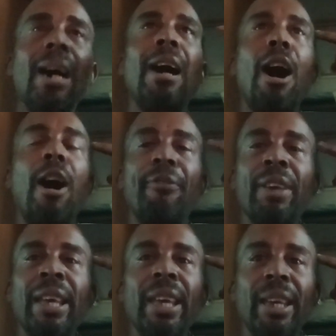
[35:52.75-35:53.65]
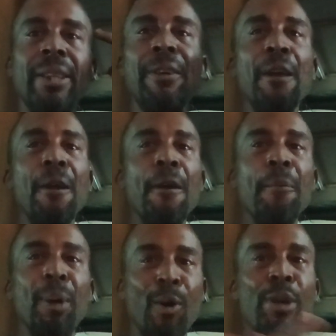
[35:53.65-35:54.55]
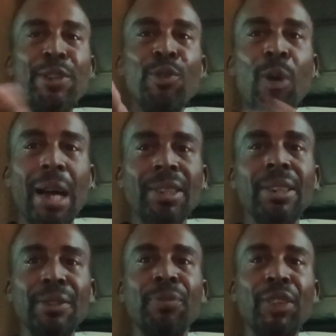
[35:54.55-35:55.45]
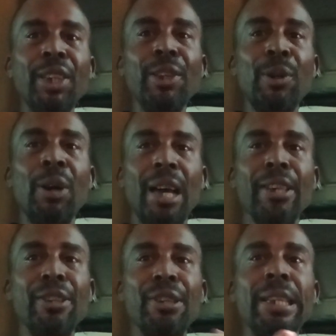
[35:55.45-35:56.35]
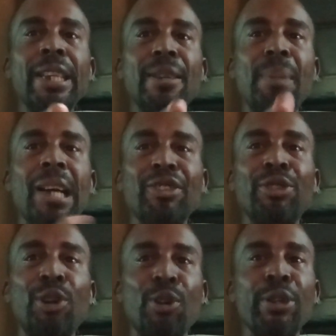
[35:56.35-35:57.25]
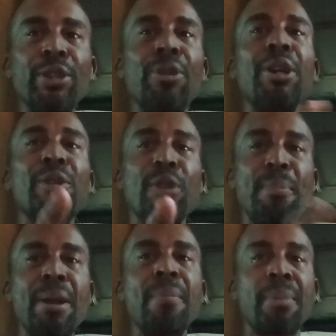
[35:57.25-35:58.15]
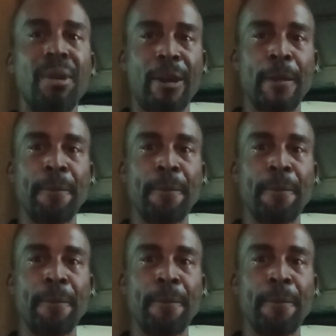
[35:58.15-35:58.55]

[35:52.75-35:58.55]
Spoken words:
offhand, but when you watch this video and you hear my story, you're going to remember.